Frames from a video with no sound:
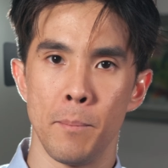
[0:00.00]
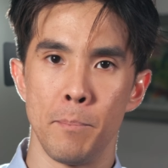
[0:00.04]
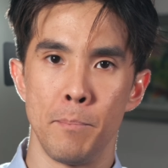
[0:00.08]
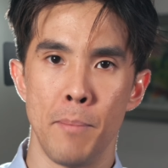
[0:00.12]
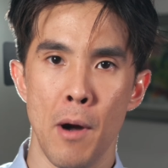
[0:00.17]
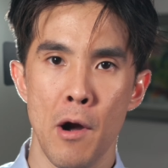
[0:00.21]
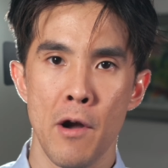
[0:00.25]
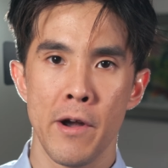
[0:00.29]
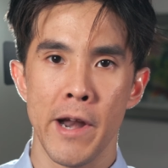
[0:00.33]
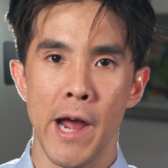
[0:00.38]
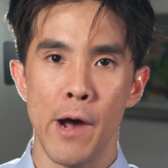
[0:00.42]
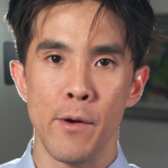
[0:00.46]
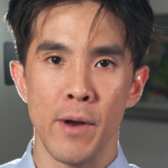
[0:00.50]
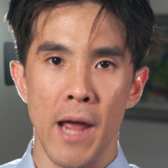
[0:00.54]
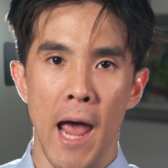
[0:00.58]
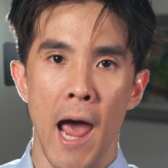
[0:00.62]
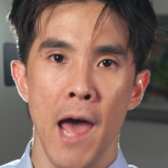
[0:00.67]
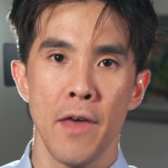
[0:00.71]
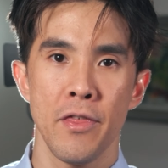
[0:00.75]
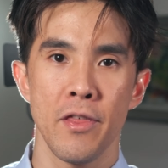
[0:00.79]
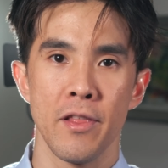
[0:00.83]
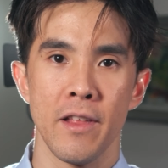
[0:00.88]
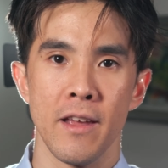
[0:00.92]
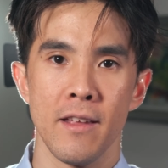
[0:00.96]
burn out
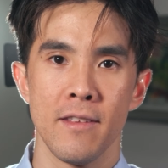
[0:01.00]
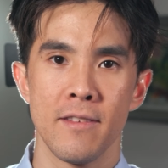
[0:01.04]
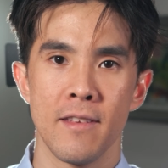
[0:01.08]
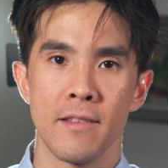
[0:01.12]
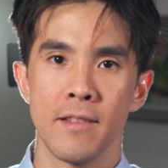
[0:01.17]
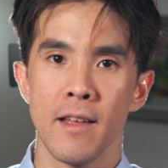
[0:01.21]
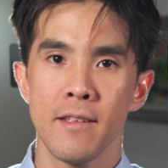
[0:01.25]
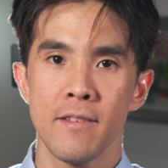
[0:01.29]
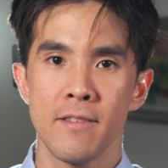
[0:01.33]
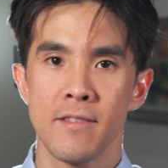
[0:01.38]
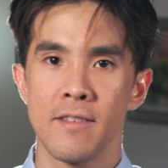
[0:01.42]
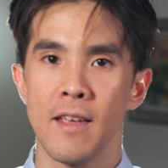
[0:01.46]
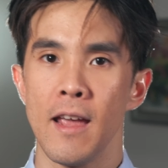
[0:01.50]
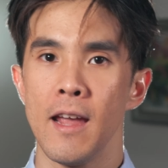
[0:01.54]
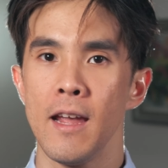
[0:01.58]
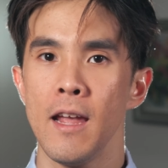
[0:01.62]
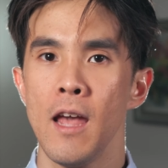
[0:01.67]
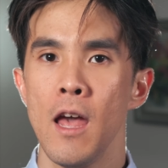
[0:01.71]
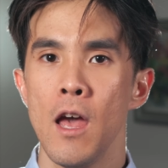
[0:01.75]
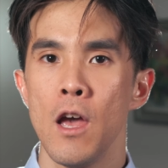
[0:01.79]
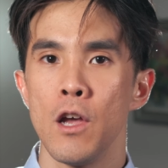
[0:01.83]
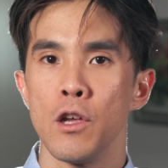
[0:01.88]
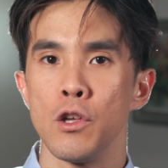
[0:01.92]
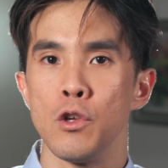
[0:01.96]
athletes. And let's say
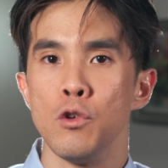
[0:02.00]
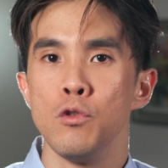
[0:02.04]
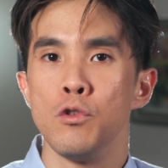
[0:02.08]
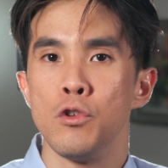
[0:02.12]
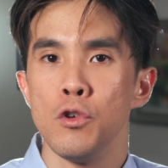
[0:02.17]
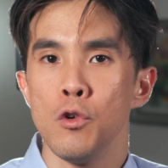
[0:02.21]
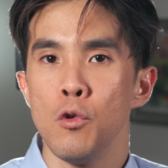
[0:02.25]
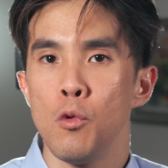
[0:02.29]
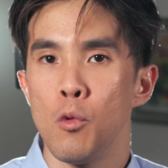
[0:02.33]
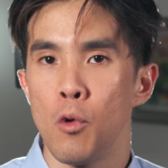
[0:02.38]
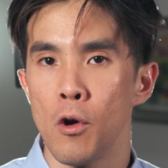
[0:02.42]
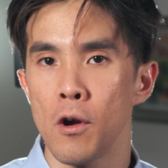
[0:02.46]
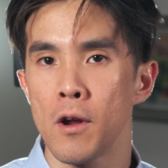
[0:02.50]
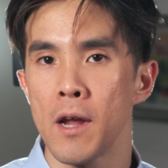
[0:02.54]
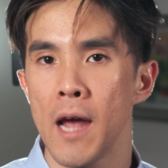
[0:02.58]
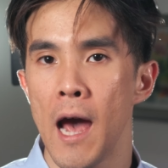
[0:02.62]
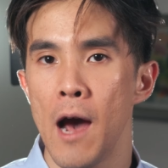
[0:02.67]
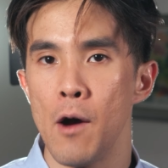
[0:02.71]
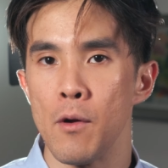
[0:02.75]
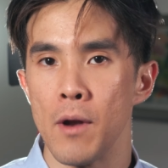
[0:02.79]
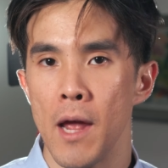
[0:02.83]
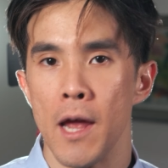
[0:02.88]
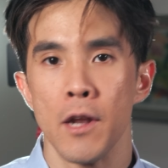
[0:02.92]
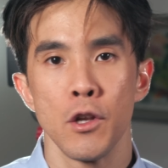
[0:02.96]
you do work
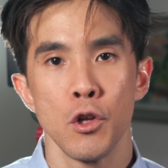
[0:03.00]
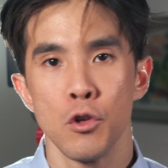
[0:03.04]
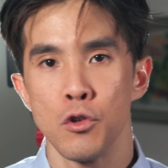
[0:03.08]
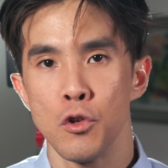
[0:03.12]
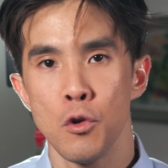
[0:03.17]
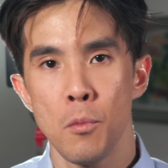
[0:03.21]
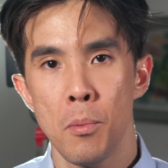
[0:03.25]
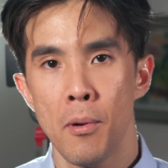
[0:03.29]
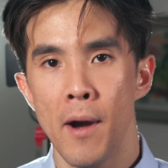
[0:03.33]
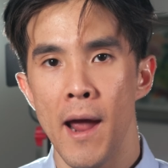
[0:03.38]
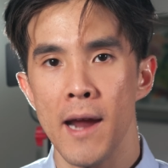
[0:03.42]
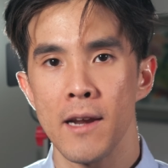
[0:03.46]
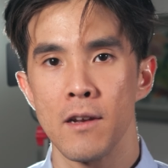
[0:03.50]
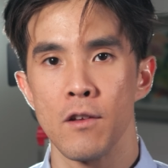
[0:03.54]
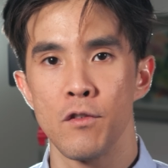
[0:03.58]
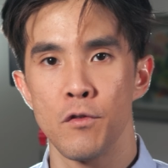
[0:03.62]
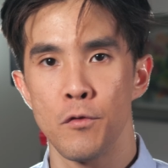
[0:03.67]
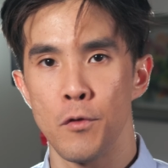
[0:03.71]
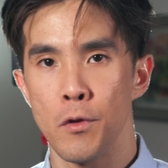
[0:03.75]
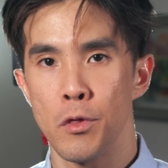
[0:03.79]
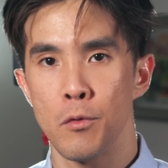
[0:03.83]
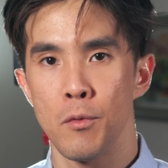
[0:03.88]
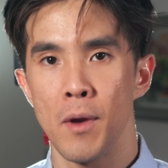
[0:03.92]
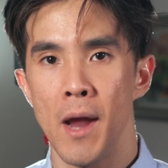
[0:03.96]
out and you do practice
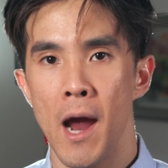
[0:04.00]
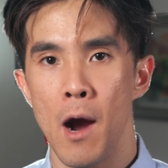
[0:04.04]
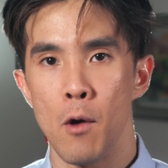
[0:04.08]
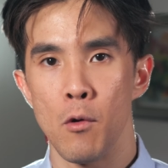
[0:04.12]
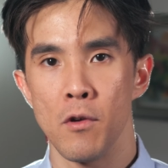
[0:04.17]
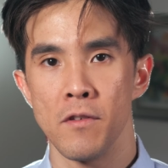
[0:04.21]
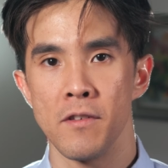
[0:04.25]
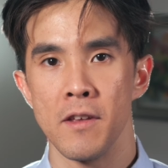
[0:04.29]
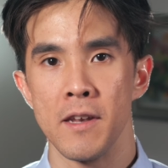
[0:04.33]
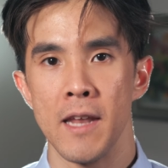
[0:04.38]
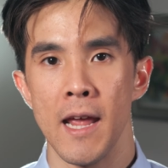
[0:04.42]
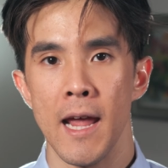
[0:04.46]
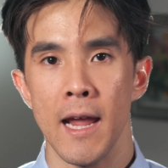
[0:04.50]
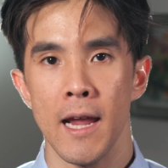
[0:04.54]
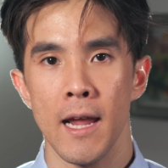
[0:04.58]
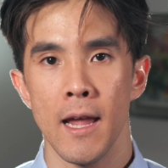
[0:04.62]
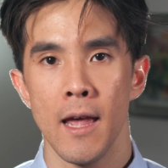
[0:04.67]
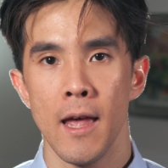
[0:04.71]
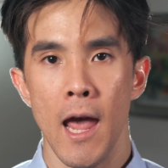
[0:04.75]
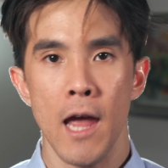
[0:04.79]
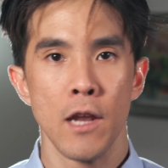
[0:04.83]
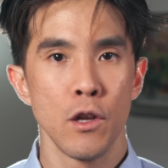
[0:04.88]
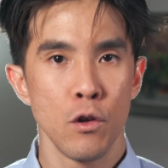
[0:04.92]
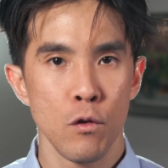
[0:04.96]
for three hours a day
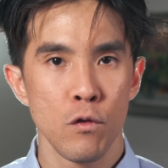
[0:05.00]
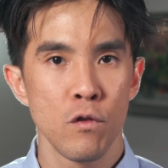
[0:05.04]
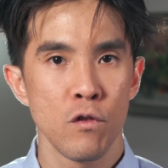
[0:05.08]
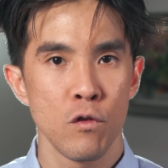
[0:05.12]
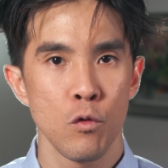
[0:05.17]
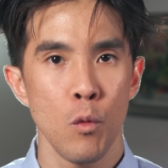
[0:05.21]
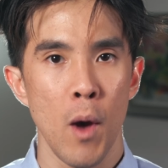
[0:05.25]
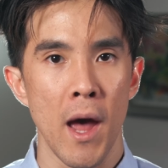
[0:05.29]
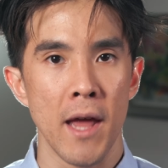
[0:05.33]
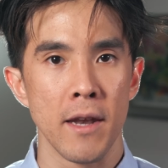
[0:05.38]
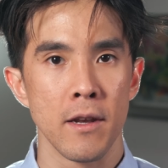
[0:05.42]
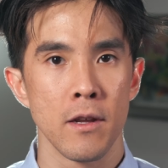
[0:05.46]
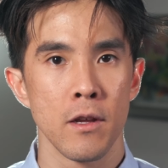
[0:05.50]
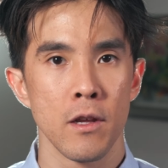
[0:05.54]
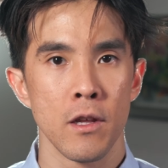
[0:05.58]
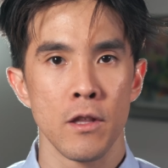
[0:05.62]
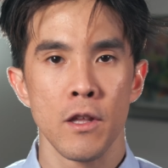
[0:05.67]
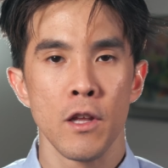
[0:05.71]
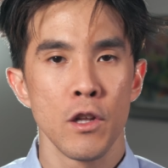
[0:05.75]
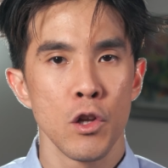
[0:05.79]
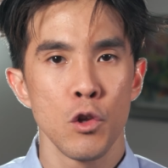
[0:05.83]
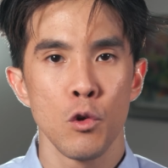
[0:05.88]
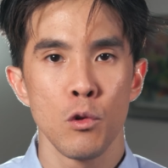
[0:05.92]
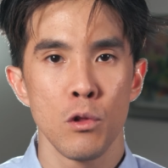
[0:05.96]
and you sweat
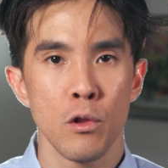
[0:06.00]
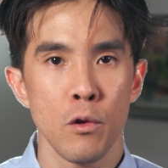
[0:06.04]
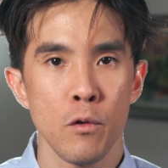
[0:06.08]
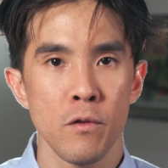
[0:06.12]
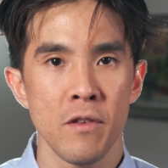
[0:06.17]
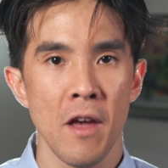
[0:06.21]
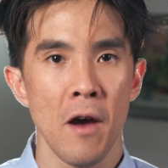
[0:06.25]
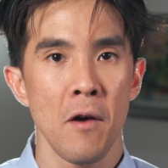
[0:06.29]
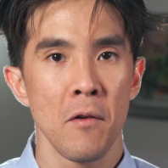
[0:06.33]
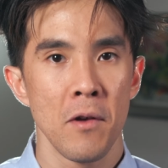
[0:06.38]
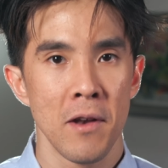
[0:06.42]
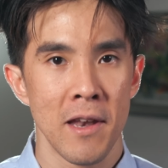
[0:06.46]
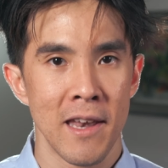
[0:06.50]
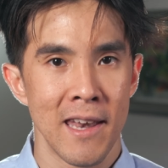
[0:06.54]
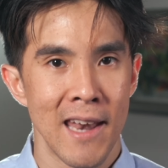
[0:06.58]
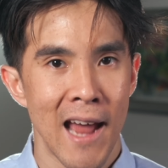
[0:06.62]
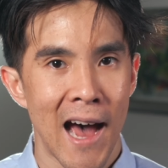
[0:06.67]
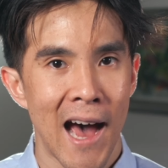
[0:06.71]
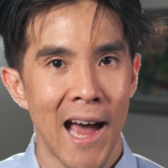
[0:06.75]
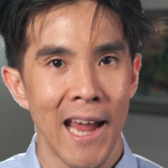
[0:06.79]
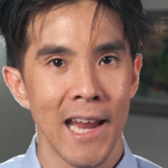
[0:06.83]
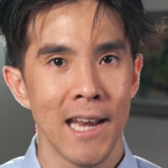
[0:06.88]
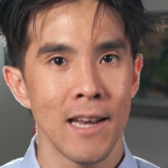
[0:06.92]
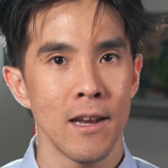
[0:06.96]
and then you lose out
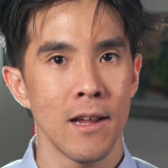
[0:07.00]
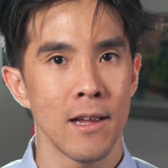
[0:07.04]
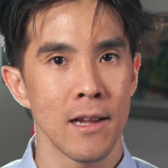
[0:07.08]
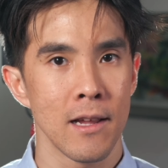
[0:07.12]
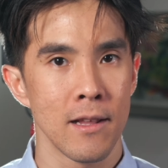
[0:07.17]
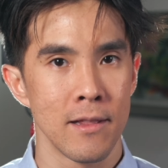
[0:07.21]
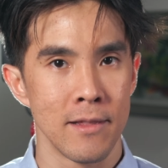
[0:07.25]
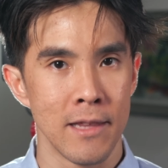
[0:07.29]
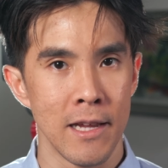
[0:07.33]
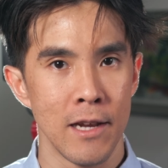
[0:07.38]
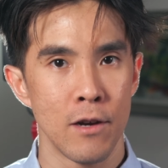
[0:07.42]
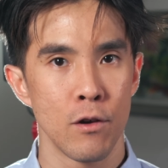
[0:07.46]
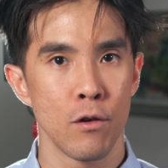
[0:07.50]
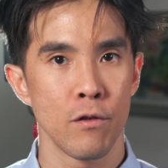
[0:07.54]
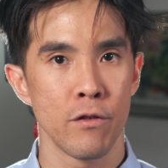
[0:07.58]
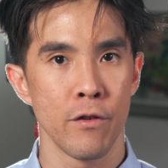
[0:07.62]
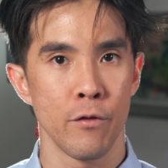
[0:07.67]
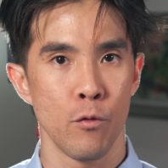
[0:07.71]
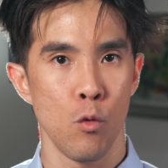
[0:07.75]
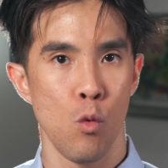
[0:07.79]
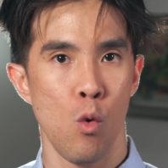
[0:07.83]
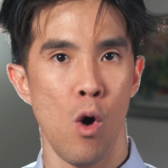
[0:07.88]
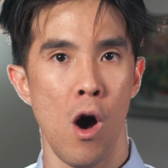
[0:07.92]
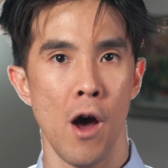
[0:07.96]
nine liters
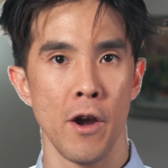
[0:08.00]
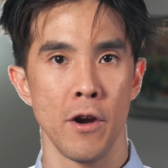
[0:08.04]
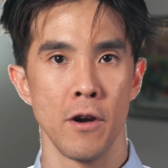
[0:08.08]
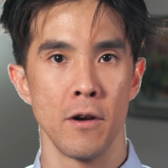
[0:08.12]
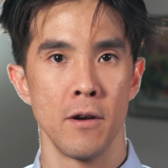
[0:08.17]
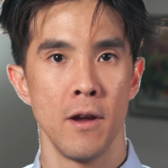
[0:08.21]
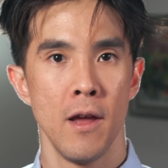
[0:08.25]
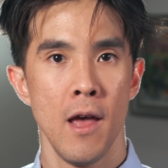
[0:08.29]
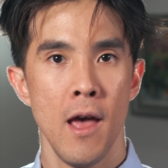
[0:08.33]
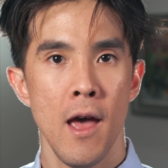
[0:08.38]
of water.